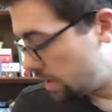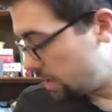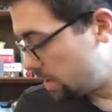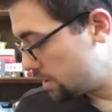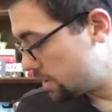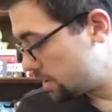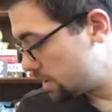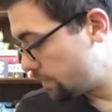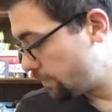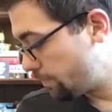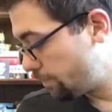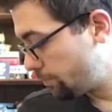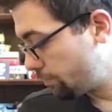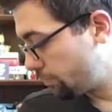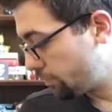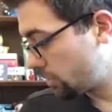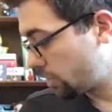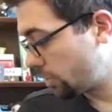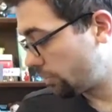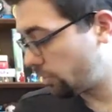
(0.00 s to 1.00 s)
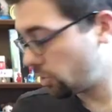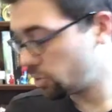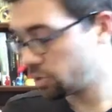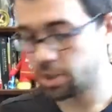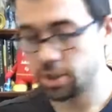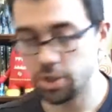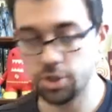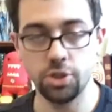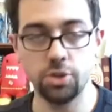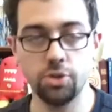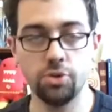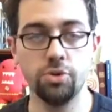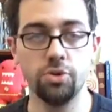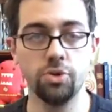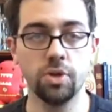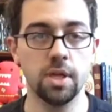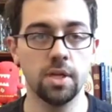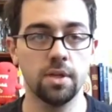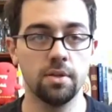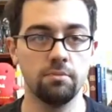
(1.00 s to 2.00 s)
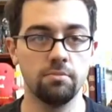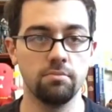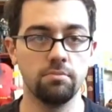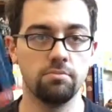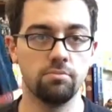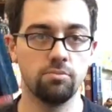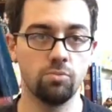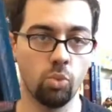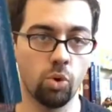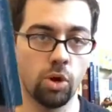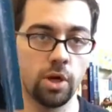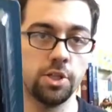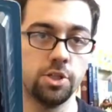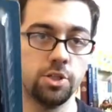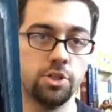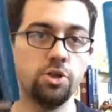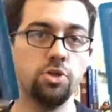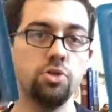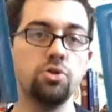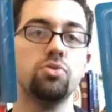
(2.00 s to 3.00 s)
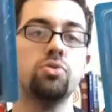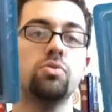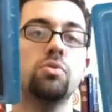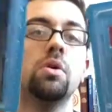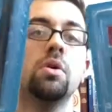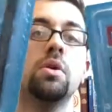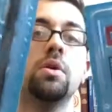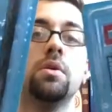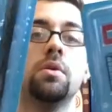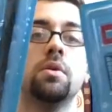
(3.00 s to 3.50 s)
is the first issue you get 1 and 2,